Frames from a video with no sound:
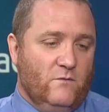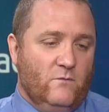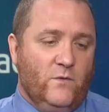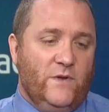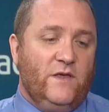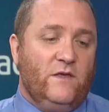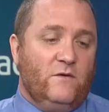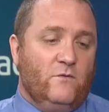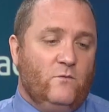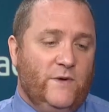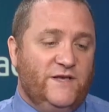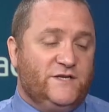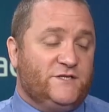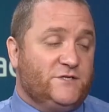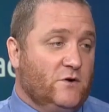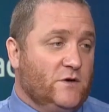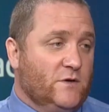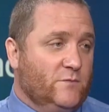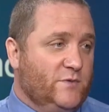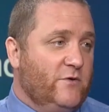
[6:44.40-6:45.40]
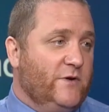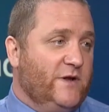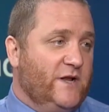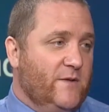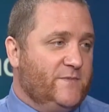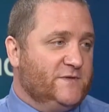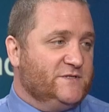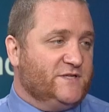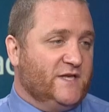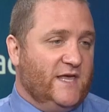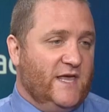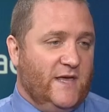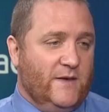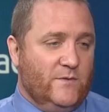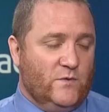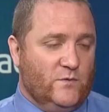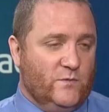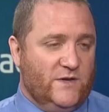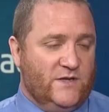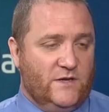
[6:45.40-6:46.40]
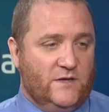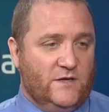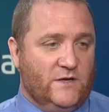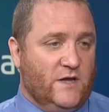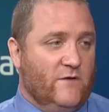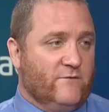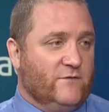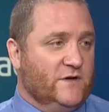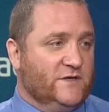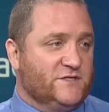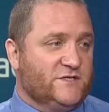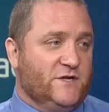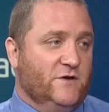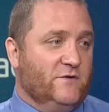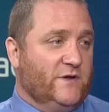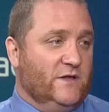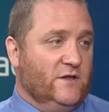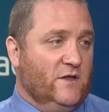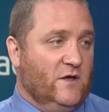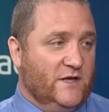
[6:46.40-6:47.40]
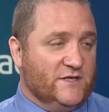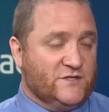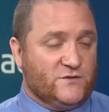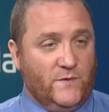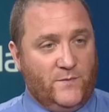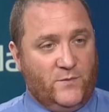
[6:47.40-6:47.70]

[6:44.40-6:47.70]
we started blowing up as a game when we did a governance token launch.